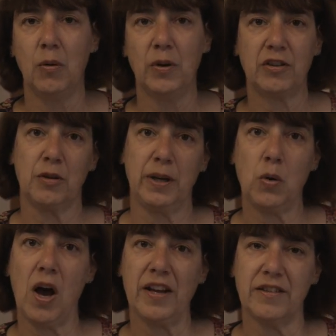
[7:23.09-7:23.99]
which can be
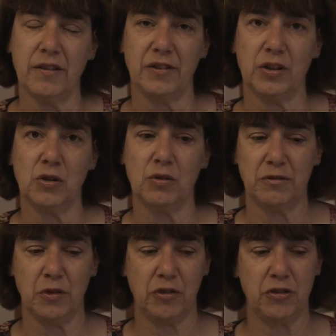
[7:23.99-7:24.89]
quite
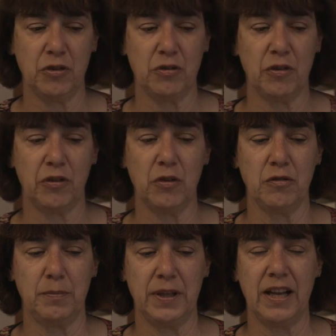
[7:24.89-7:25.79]
difficult for students
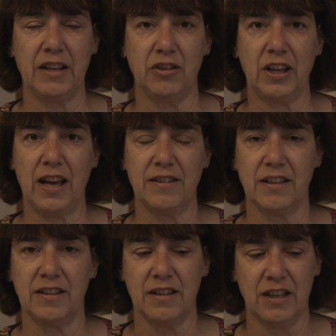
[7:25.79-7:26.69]
who've been
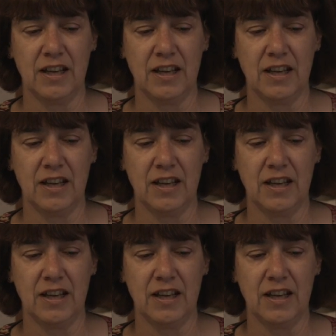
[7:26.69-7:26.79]
educated